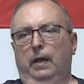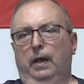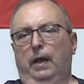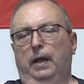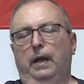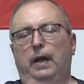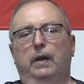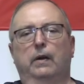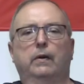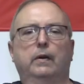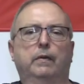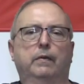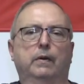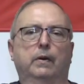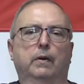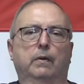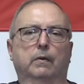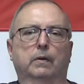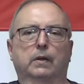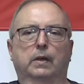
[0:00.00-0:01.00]
And they don't even
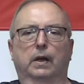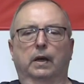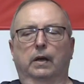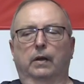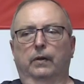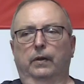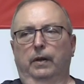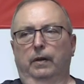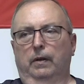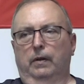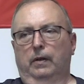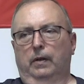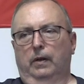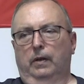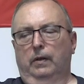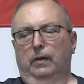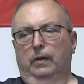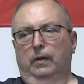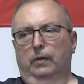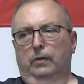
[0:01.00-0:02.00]
know what the hell they, they,
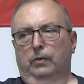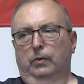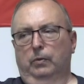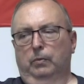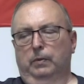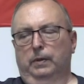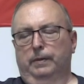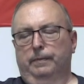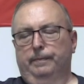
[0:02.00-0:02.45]
they're doing.